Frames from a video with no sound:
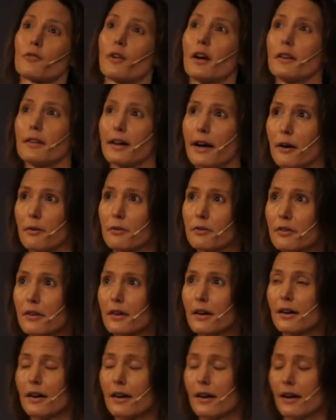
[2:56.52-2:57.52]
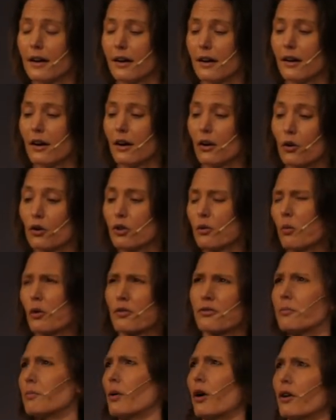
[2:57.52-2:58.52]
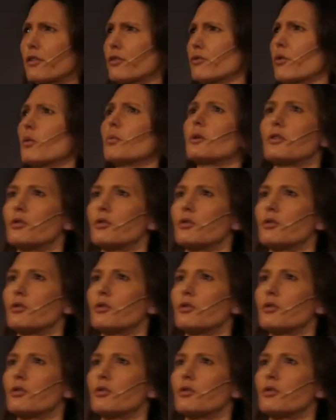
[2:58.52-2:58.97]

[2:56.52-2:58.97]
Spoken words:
to find out, or that wasn't part of what